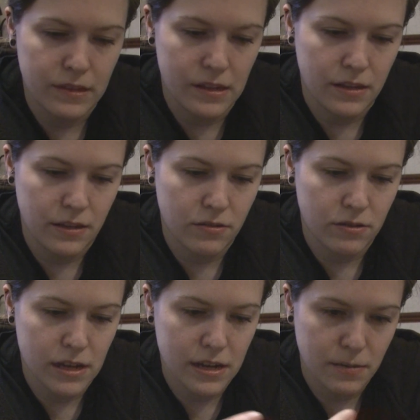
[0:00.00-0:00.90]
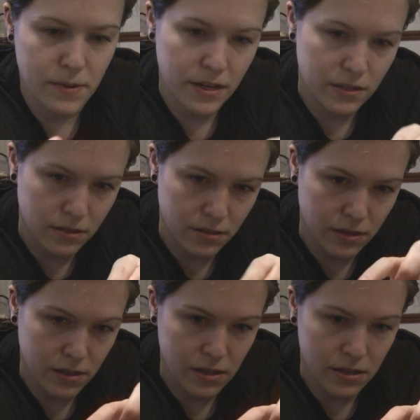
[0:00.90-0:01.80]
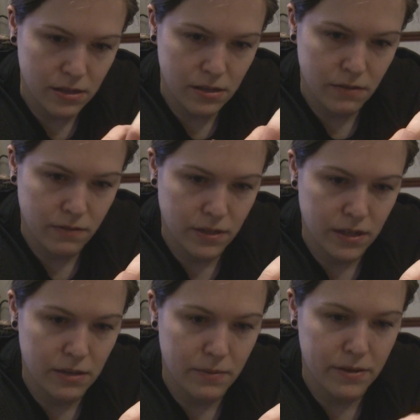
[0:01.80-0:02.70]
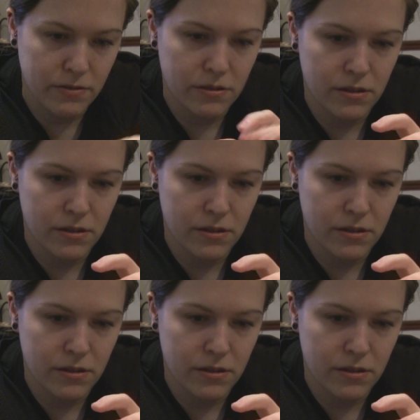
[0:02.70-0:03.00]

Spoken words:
And then you've got the Handyman inside there. You can get him out.